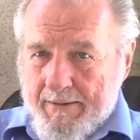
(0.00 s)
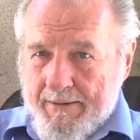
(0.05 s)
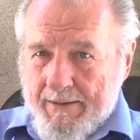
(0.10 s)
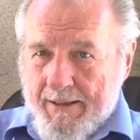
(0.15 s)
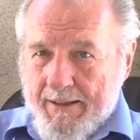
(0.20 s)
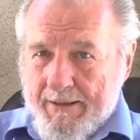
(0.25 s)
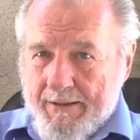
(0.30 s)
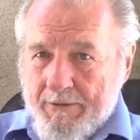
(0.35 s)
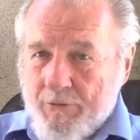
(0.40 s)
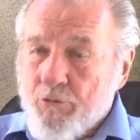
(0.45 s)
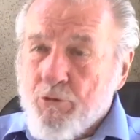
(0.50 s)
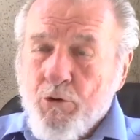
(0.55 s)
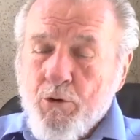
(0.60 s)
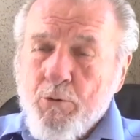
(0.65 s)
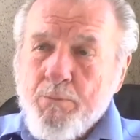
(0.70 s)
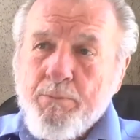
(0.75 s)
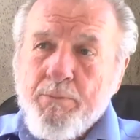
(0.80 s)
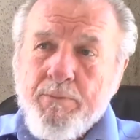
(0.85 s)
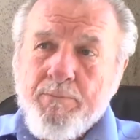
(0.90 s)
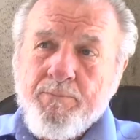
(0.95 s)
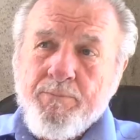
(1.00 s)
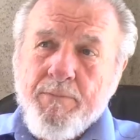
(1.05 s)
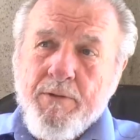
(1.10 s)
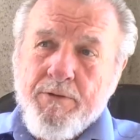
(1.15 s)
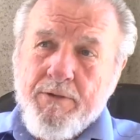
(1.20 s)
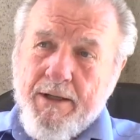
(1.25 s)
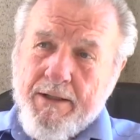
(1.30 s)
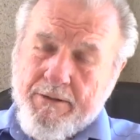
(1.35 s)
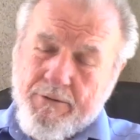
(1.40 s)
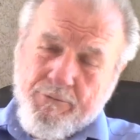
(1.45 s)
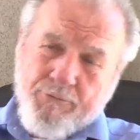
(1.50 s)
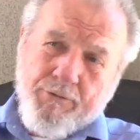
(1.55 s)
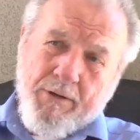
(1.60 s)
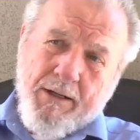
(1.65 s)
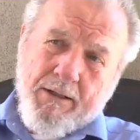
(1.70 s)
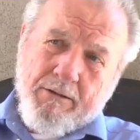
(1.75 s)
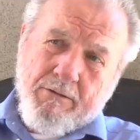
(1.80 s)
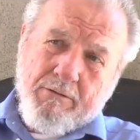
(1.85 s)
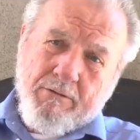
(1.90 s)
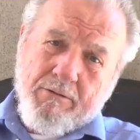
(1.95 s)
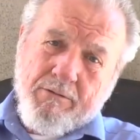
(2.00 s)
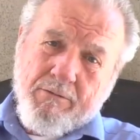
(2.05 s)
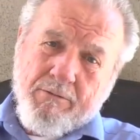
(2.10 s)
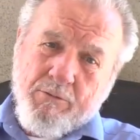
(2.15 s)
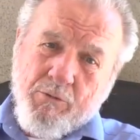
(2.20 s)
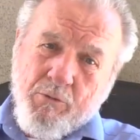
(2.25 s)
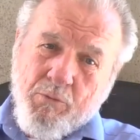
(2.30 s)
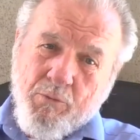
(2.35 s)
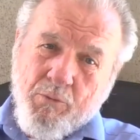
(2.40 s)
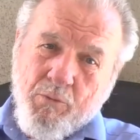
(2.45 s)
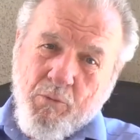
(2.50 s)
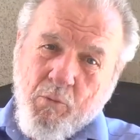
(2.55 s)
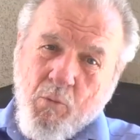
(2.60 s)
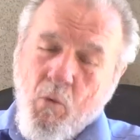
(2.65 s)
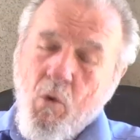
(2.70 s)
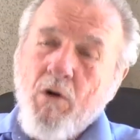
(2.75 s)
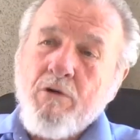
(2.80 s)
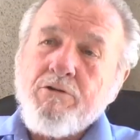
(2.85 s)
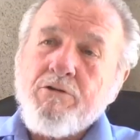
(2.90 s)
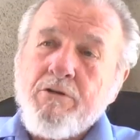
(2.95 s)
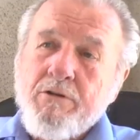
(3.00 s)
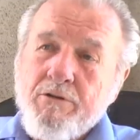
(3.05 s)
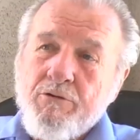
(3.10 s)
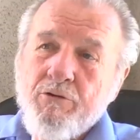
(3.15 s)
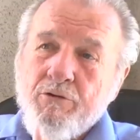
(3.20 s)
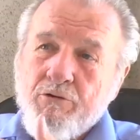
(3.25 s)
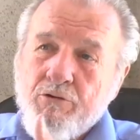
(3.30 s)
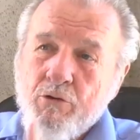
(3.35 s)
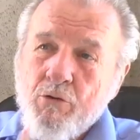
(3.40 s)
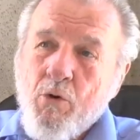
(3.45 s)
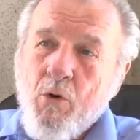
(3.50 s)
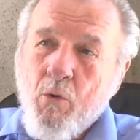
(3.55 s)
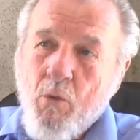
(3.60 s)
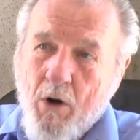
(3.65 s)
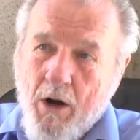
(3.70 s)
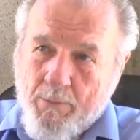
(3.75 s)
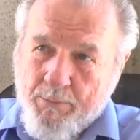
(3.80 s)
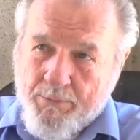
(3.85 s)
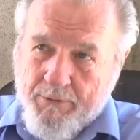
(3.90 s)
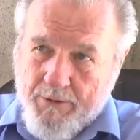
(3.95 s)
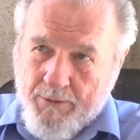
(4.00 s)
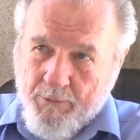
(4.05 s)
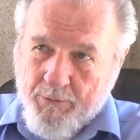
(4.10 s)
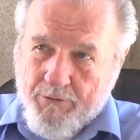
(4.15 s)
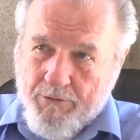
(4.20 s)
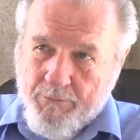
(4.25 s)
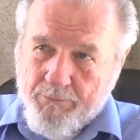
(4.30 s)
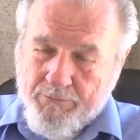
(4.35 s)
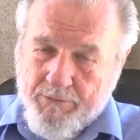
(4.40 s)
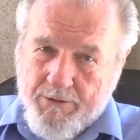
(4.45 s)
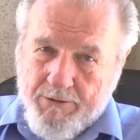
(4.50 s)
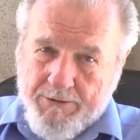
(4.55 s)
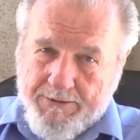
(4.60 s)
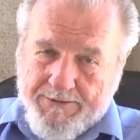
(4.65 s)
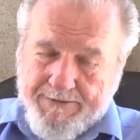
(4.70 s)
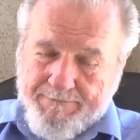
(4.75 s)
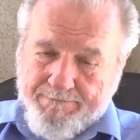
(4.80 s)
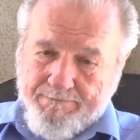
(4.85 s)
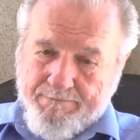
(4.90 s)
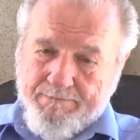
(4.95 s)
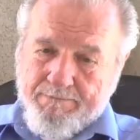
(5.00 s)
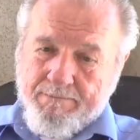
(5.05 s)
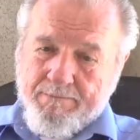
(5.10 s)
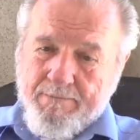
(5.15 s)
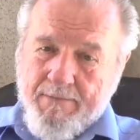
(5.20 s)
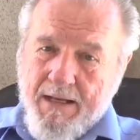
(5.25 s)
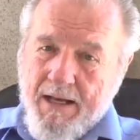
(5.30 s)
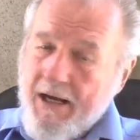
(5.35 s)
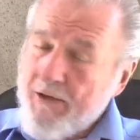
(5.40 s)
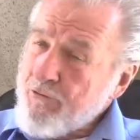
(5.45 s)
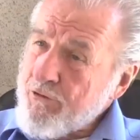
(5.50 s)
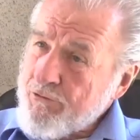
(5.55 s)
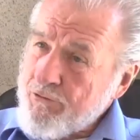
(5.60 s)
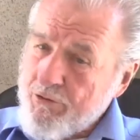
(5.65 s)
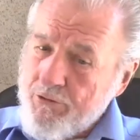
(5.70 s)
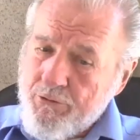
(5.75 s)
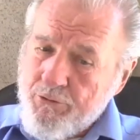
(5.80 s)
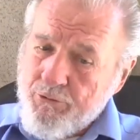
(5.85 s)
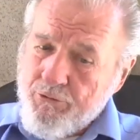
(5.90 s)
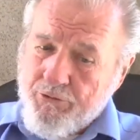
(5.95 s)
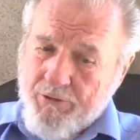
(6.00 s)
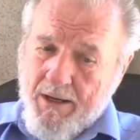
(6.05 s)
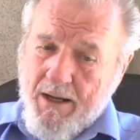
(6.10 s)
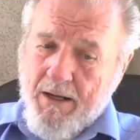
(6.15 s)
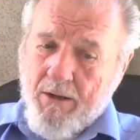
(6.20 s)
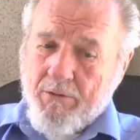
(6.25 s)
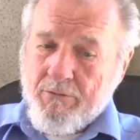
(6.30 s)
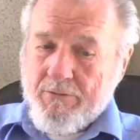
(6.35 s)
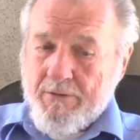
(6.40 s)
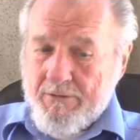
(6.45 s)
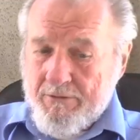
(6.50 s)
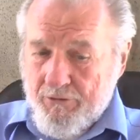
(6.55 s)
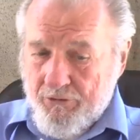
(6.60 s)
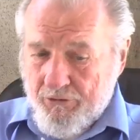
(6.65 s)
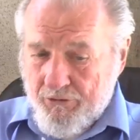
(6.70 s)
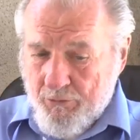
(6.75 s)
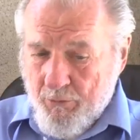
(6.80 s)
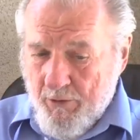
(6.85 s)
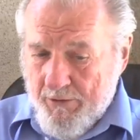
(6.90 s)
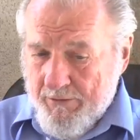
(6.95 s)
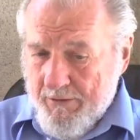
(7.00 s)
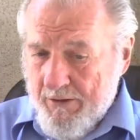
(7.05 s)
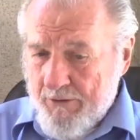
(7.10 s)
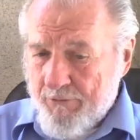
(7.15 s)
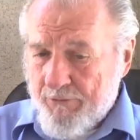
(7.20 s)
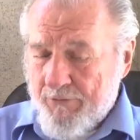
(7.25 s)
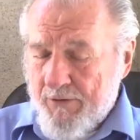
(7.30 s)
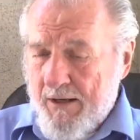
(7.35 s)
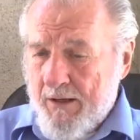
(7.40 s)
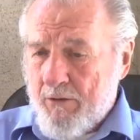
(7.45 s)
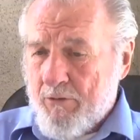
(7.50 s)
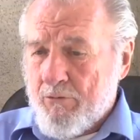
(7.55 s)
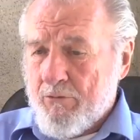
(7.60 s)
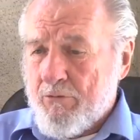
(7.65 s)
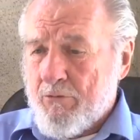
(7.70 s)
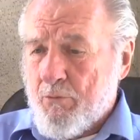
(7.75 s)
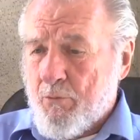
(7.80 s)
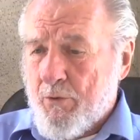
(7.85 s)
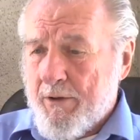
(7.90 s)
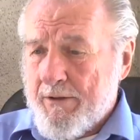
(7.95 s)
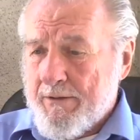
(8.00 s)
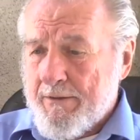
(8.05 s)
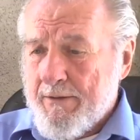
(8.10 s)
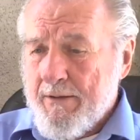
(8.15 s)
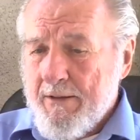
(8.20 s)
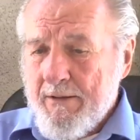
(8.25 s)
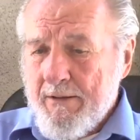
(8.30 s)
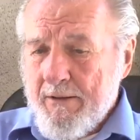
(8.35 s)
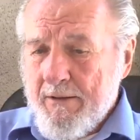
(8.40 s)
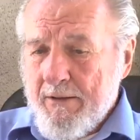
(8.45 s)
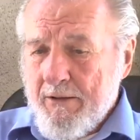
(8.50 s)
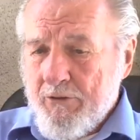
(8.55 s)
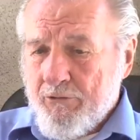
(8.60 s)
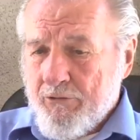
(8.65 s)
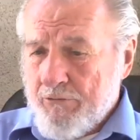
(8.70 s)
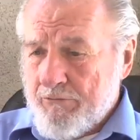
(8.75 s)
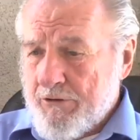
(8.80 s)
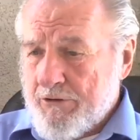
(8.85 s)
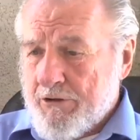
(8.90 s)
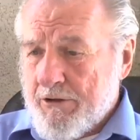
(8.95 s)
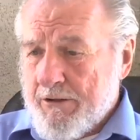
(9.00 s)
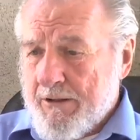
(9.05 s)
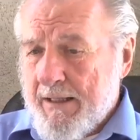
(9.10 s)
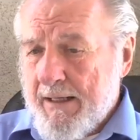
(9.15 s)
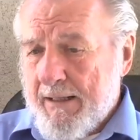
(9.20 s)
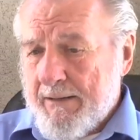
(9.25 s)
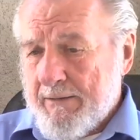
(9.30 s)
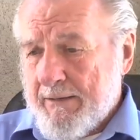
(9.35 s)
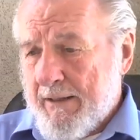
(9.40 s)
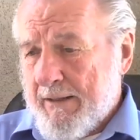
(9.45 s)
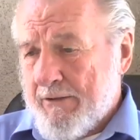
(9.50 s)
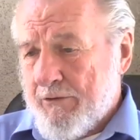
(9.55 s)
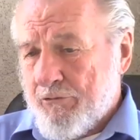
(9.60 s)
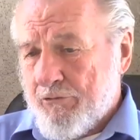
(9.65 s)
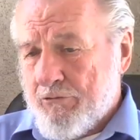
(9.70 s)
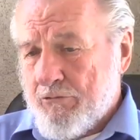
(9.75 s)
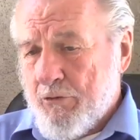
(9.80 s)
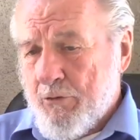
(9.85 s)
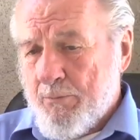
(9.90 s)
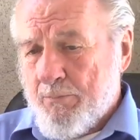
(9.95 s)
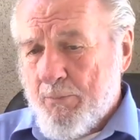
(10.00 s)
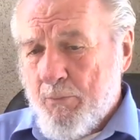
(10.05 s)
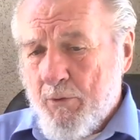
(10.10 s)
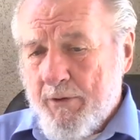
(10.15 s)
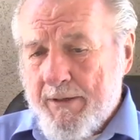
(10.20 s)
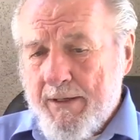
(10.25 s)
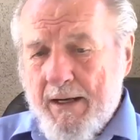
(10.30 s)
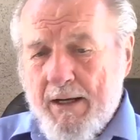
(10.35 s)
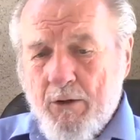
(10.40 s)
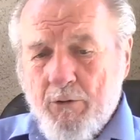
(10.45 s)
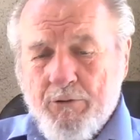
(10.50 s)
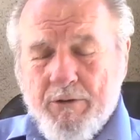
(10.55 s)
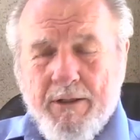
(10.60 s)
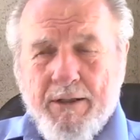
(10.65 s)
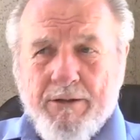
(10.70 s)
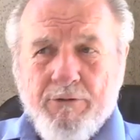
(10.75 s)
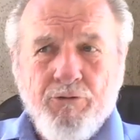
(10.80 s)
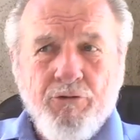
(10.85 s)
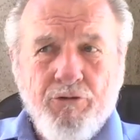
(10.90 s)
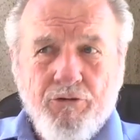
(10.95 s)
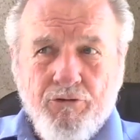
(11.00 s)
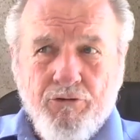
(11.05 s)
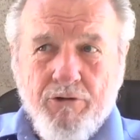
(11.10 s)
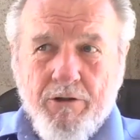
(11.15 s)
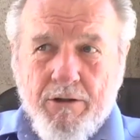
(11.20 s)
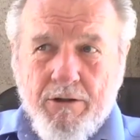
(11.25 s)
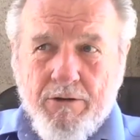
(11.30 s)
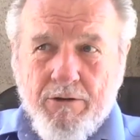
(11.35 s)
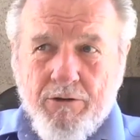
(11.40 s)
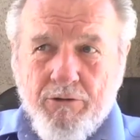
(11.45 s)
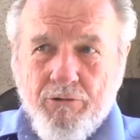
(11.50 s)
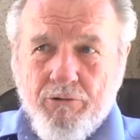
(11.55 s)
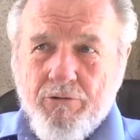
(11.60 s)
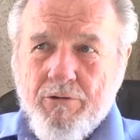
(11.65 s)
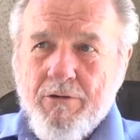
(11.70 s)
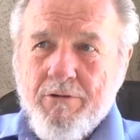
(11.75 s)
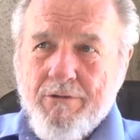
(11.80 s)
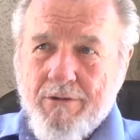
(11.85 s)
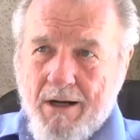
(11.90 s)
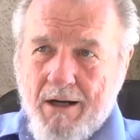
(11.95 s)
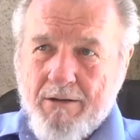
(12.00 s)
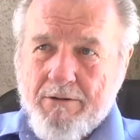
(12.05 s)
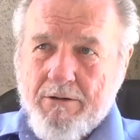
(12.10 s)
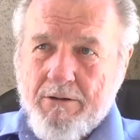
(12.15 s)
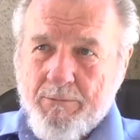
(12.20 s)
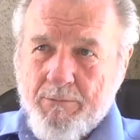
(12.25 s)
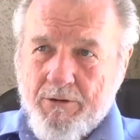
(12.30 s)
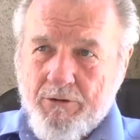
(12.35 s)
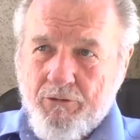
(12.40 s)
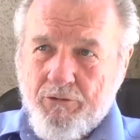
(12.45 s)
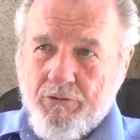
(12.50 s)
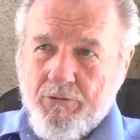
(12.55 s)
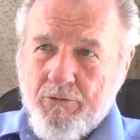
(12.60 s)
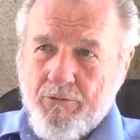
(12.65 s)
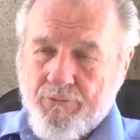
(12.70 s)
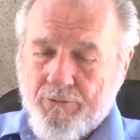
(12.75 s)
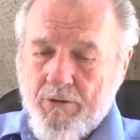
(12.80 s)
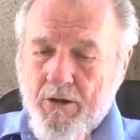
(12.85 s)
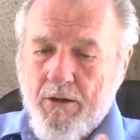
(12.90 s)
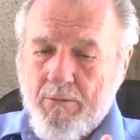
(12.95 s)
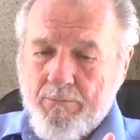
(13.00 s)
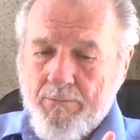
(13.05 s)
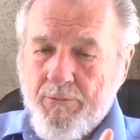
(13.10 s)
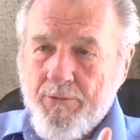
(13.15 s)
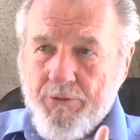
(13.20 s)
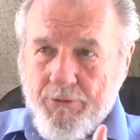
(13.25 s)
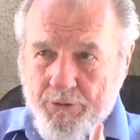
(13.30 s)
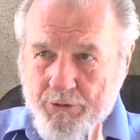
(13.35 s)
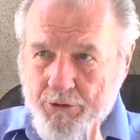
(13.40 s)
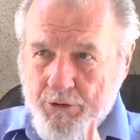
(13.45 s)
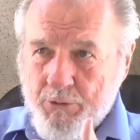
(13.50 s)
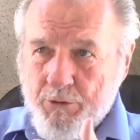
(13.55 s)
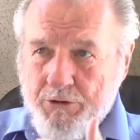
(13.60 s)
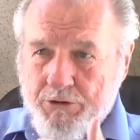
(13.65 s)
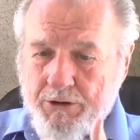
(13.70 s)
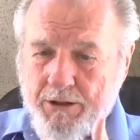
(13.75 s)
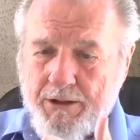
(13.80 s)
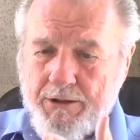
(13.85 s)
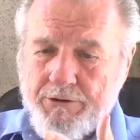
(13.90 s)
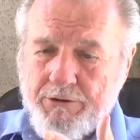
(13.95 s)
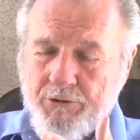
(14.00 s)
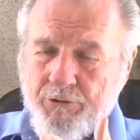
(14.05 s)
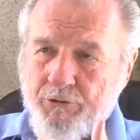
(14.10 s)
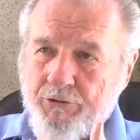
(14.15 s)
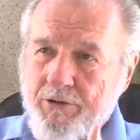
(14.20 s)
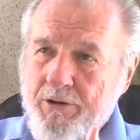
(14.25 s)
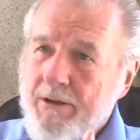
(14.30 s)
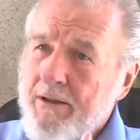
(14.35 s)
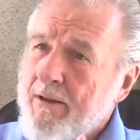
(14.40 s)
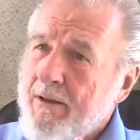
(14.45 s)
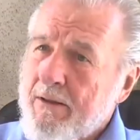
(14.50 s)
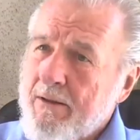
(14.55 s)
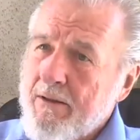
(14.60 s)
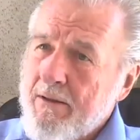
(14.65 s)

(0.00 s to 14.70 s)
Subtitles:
a group that in fact wanted to cooperate with the British. As it turns out, and this is what they found when Sir Richard Catling and his group went out and seized documents from the Jewish Agency,